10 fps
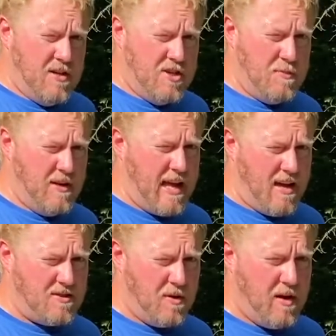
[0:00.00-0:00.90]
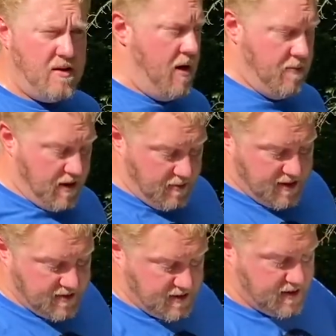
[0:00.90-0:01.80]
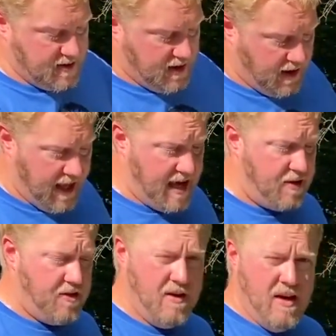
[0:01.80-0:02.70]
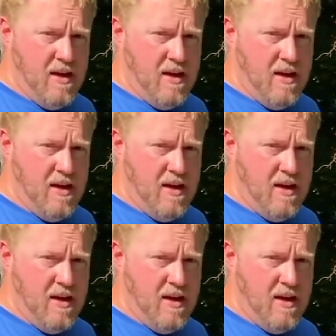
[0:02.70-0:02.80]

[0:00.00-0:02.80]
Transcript: Schmidt Cassegrain, mainly because of the length,